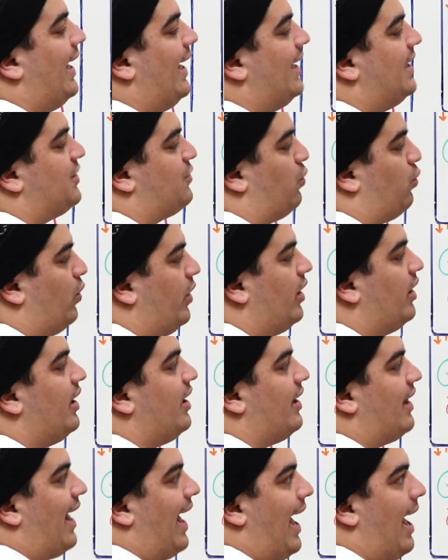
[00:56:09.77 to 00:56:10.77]
is
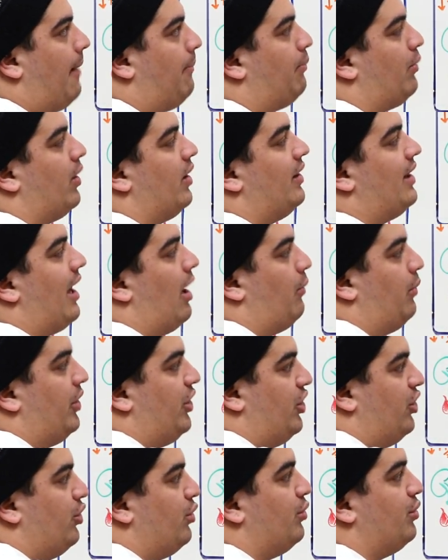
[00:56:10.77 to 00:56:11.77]
really the heparin that
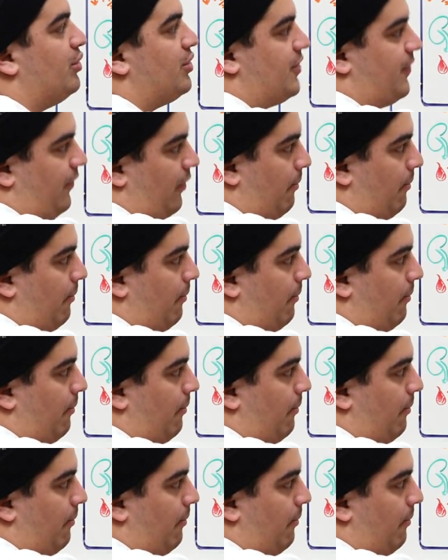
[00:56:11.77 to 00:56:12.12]
we use